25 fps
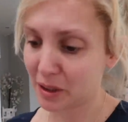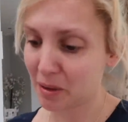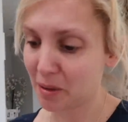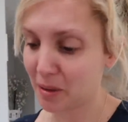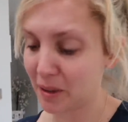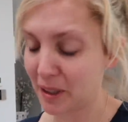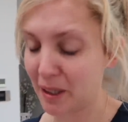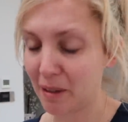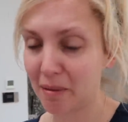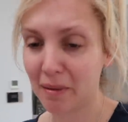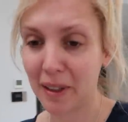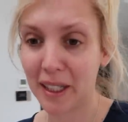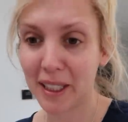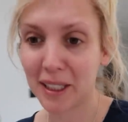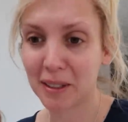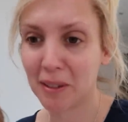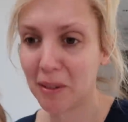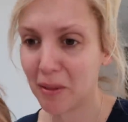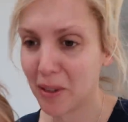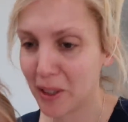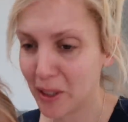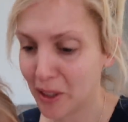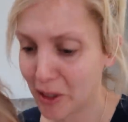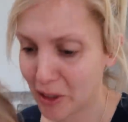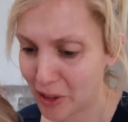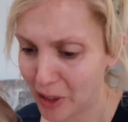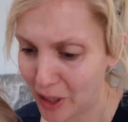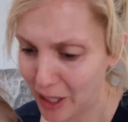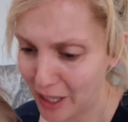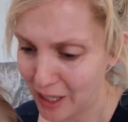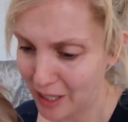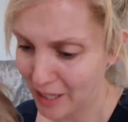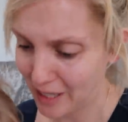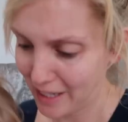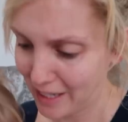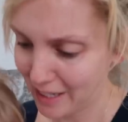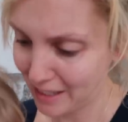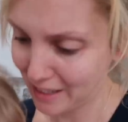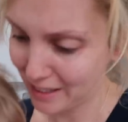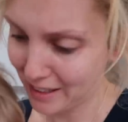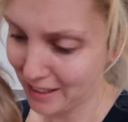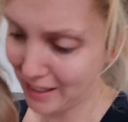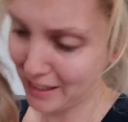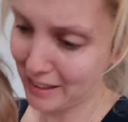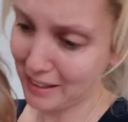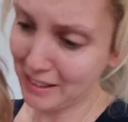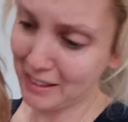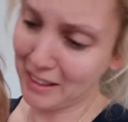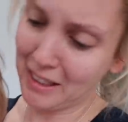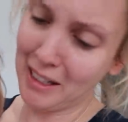her. Do you know what? It makes me want to cry.
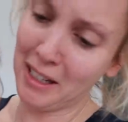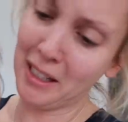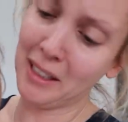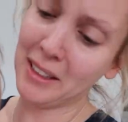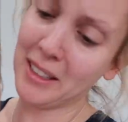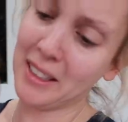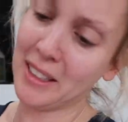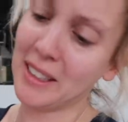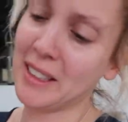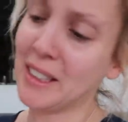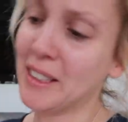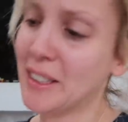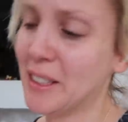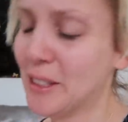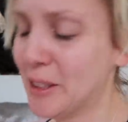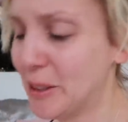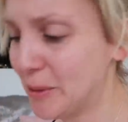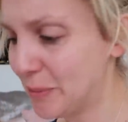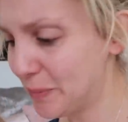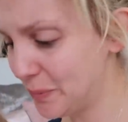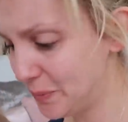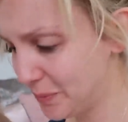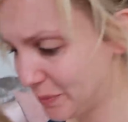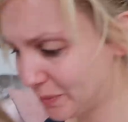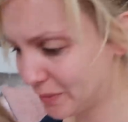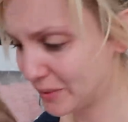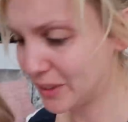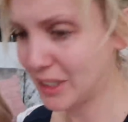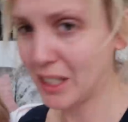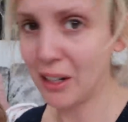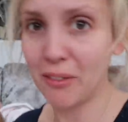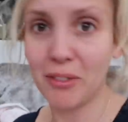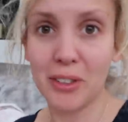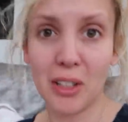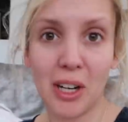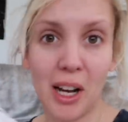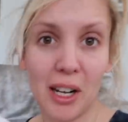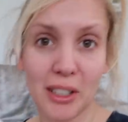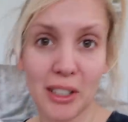Like, I feel